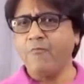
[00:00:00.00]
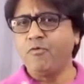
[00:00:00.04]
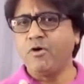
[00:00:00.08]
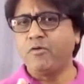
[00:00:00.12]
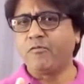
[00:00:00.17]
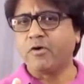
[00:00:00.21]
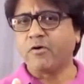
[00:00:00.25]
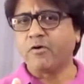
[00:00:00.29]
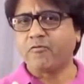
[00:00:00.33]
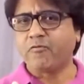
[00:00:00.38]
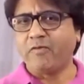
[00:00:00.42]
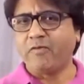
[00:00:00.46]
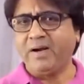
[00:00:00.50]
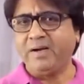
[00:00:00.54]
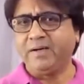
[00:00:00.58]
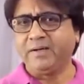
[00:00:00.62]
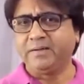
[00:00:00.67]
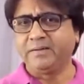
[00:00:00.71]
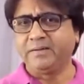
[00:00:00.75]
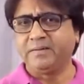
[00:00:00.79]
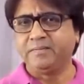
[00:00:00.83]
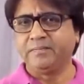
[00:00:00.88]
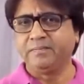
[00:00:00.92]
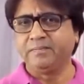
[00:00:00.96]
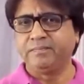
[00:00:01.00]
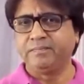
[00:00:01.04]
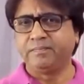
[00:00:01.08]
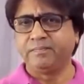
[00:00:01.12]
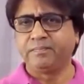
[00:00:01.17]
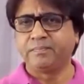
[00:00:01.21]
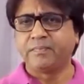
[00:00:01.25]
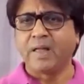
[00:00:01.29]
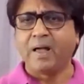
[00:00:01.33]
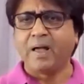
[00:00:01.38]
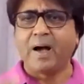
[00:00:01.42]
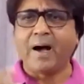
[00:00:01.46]
Have you ever felt,
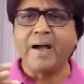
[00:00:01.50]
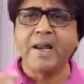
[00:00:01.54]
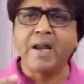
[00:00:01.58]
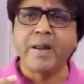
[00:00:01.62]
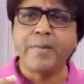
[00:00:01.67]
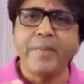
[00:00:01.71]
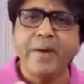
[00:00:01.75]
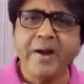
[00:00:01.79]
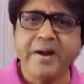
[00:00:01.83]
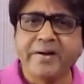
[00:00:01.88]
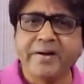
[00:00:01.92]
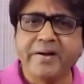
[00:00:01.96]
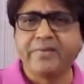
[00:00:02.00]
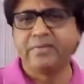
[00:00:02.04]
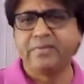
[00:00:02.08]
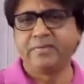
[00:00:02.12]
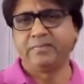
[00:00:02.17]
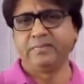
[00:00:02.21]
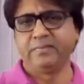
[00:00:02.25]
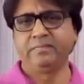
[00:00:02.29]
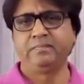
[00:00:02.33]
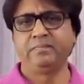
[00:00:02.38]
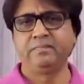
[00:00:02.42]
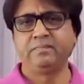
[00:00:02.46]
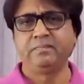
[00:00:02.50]
I repeat,